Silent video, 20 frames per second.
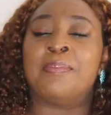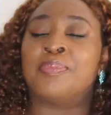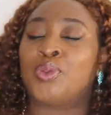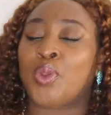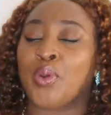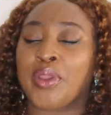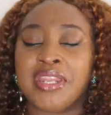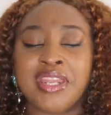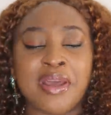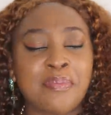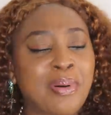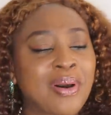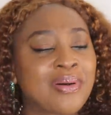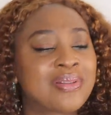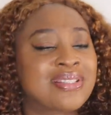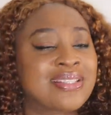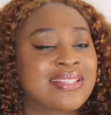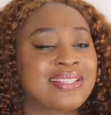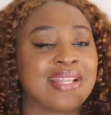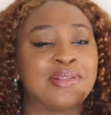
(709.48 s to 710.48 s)
I'm talking
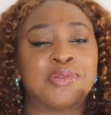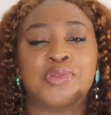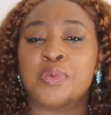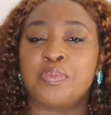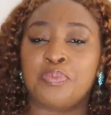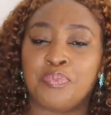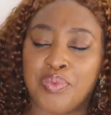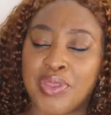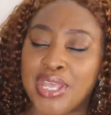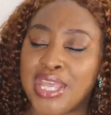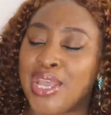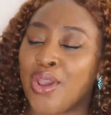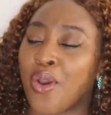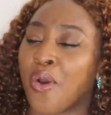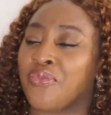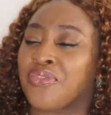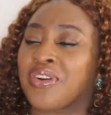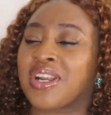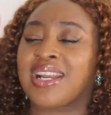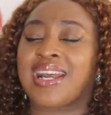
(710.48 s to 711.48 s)
about Saint Obi
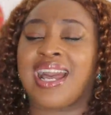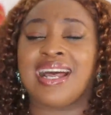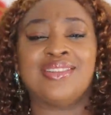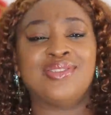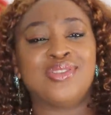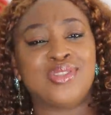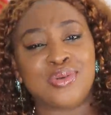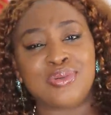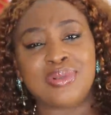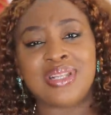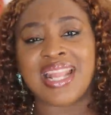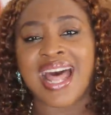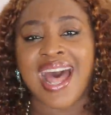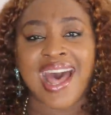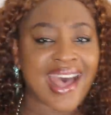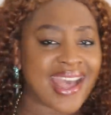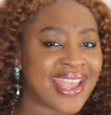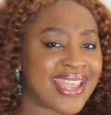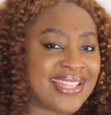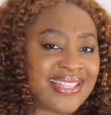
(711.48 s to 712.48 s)
of
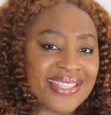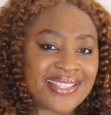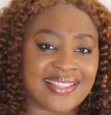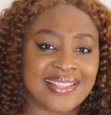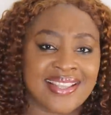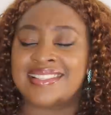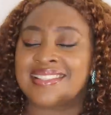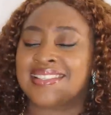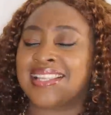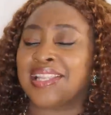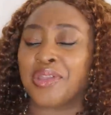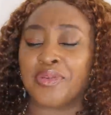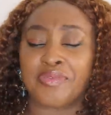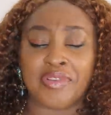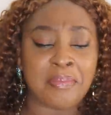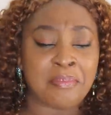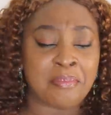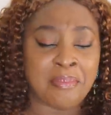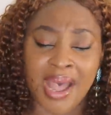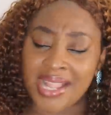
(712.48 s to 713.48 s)
Candlelight, State of
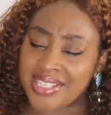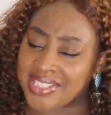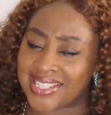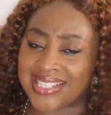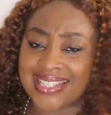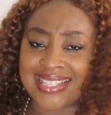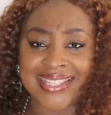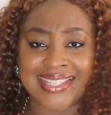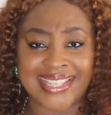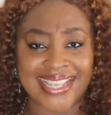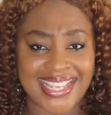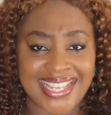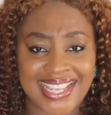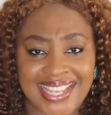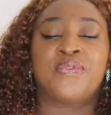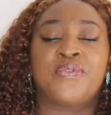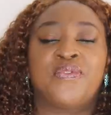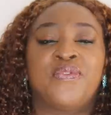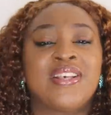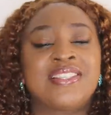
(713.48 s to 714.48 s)
Emergency,
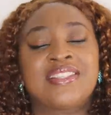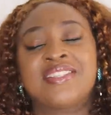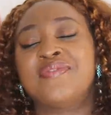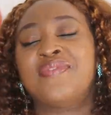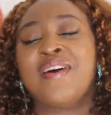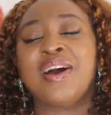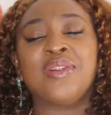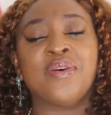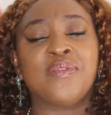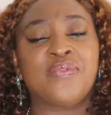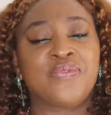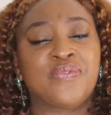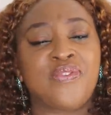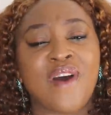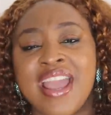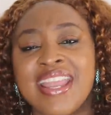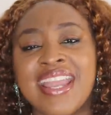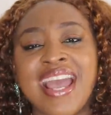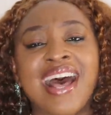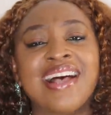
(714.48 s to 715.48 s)
Festival of
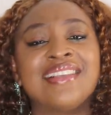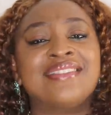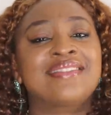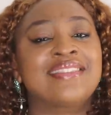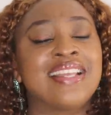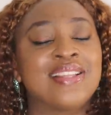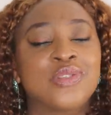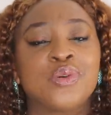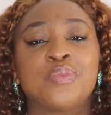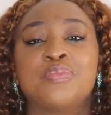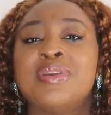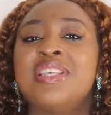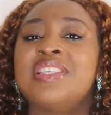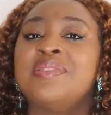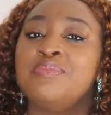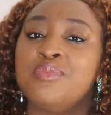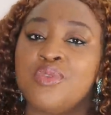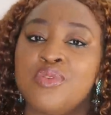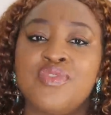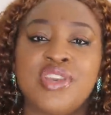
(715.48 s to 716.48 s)
Fire. Saint Obi's
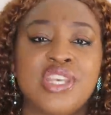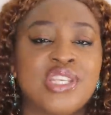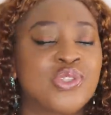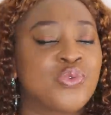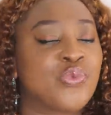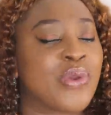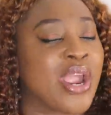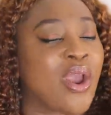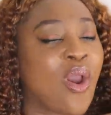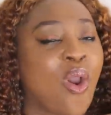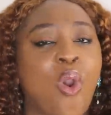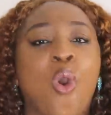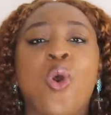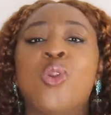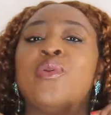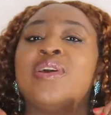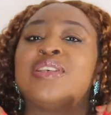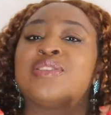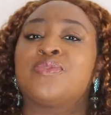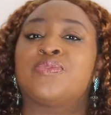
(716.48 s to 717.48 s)
movies were
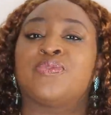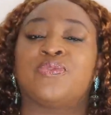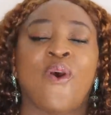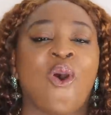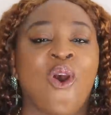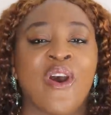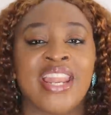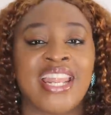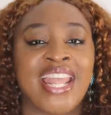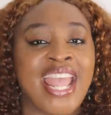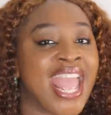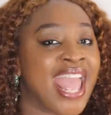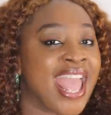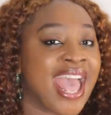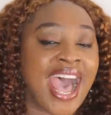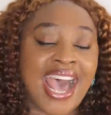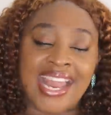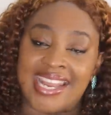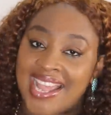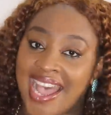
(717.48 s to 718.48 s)
always fun
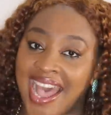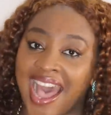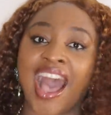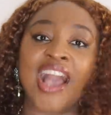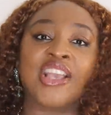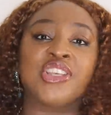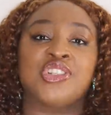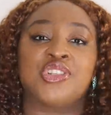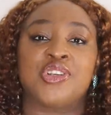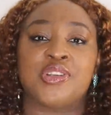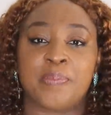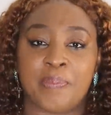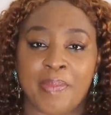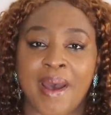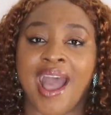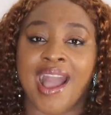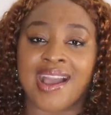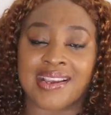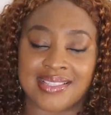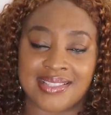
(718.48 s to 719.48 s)
and
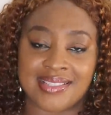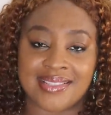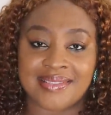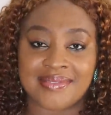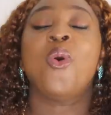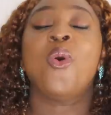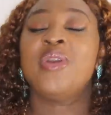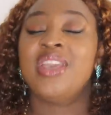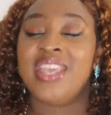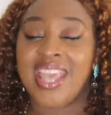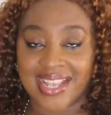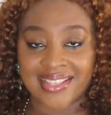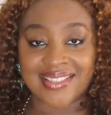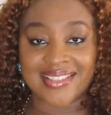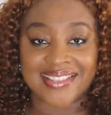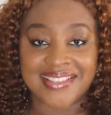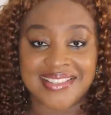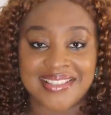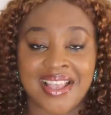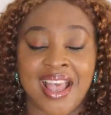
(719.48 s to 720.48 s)
action-packed. Oh
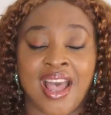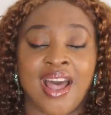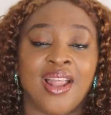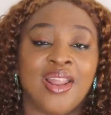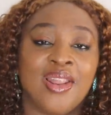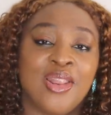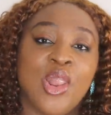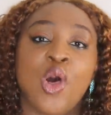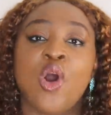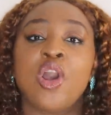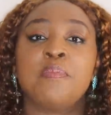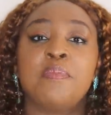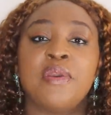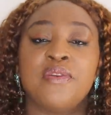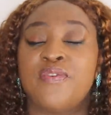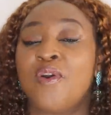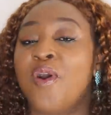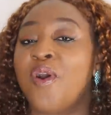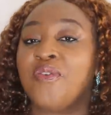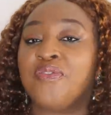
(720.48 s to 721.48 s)
yes. Long
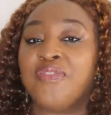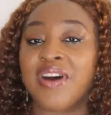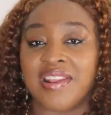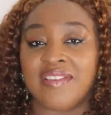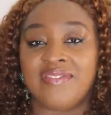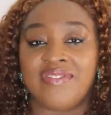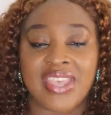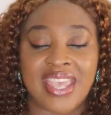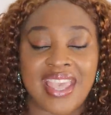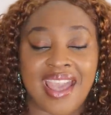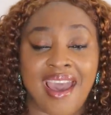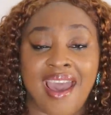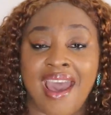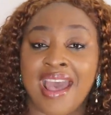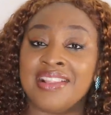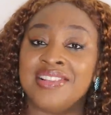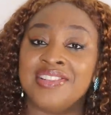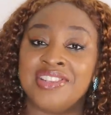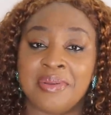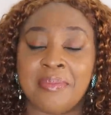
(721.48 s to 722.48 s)
before Van Vicker
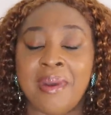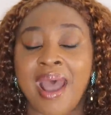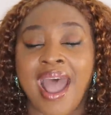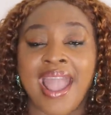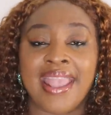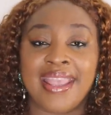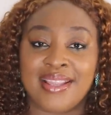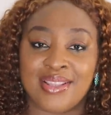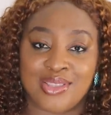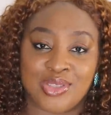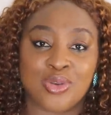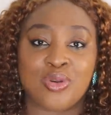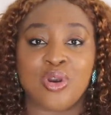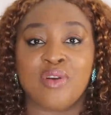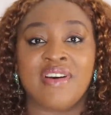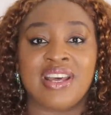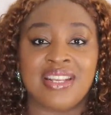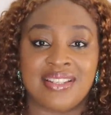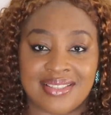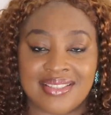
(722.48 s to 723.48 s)
and Jim Ike took
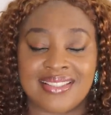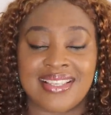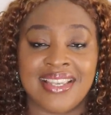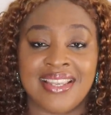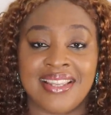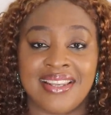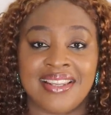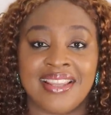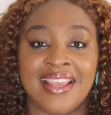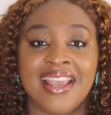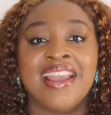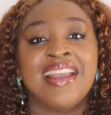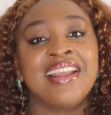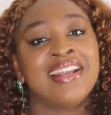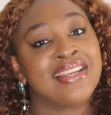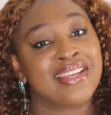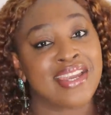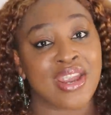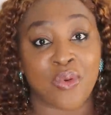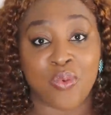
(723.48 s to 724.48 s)
over the scene,
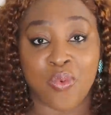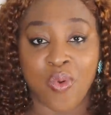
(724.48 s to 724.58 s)
there